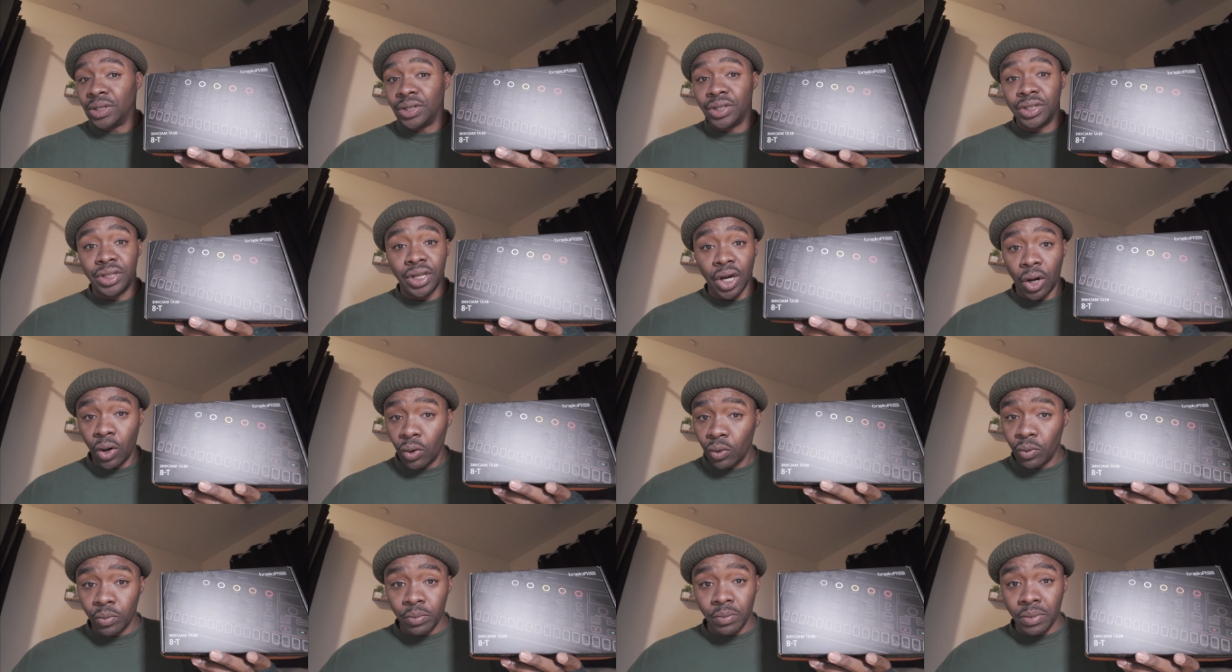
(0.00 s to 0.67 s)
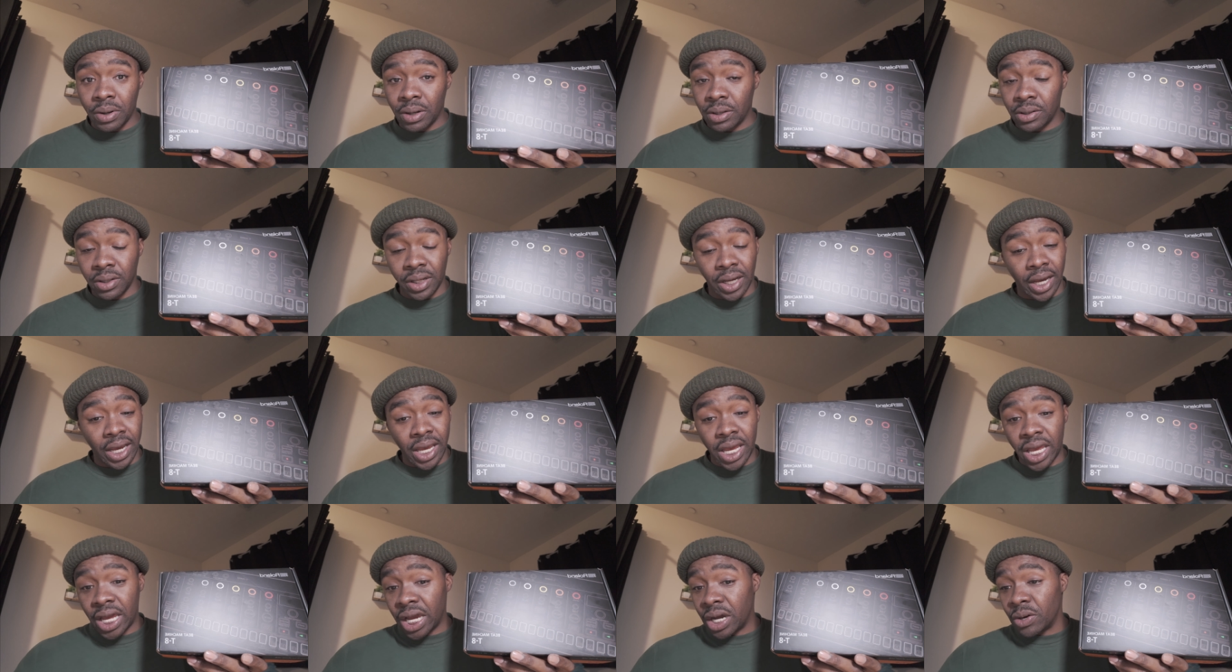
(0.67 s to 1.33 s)
Dope.
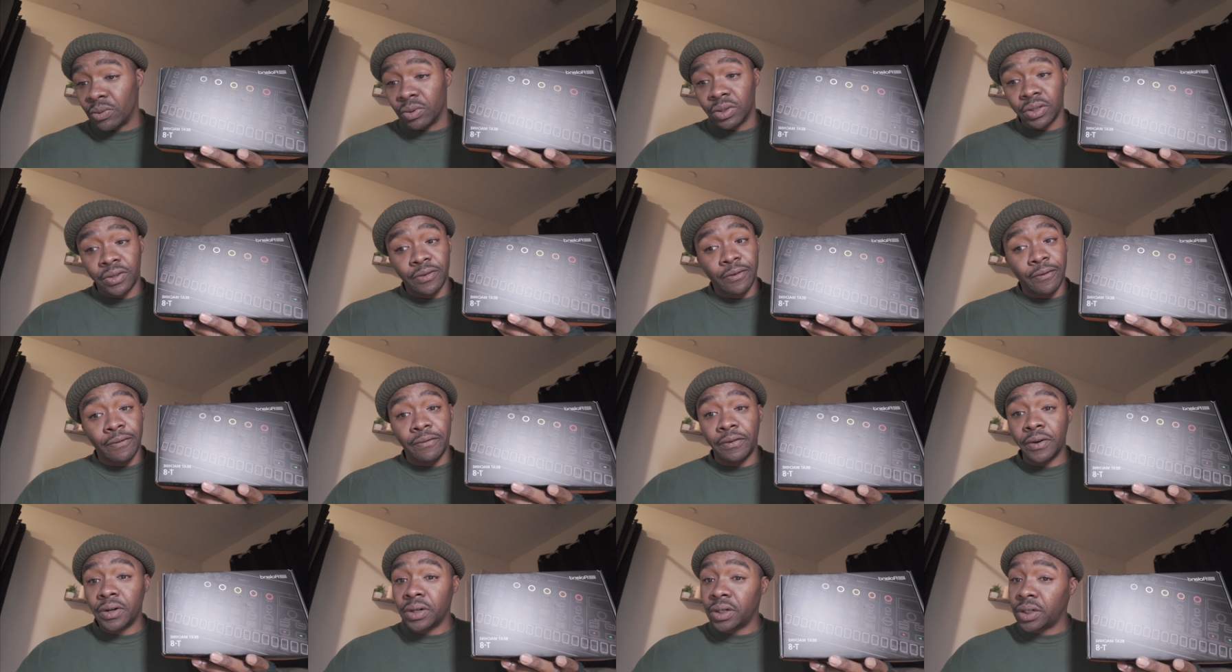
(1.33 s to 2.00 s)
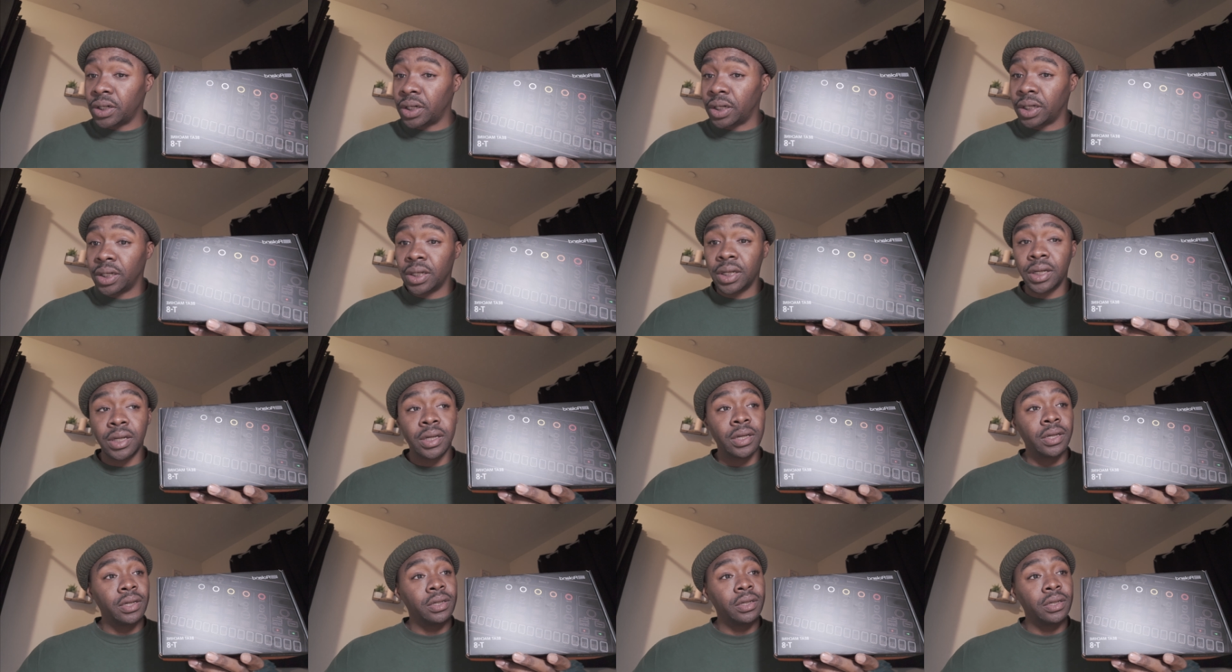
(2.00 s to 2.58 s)
Like, it was fun.